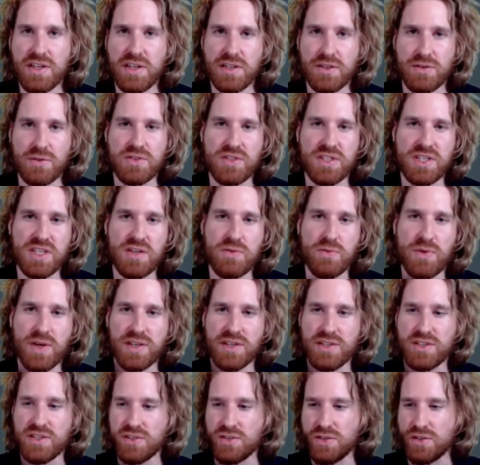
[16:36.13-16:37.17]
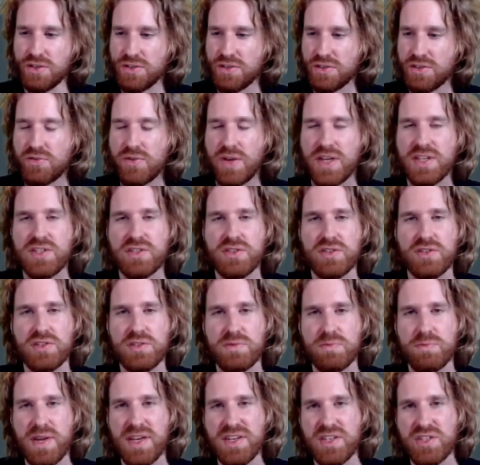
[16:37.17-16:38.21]
to see whether certain questions
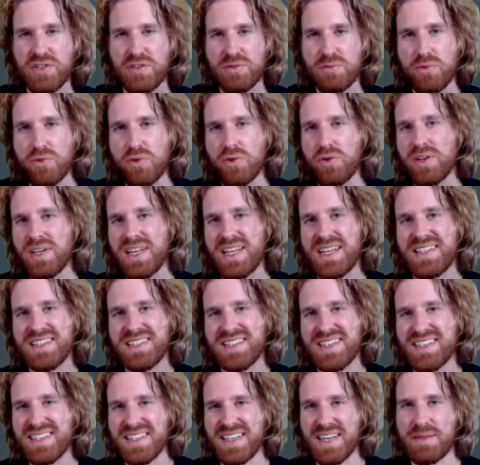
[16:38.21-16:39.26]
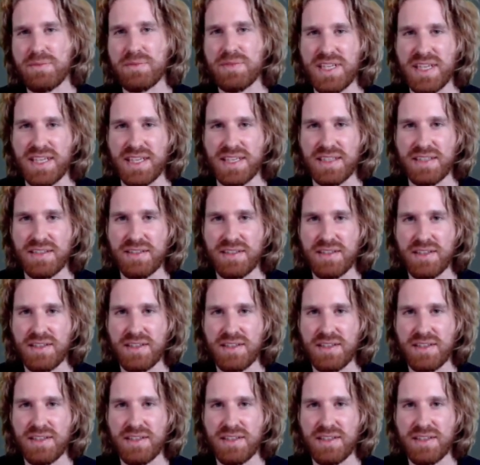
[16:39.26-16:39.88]
measure more or less the same thing.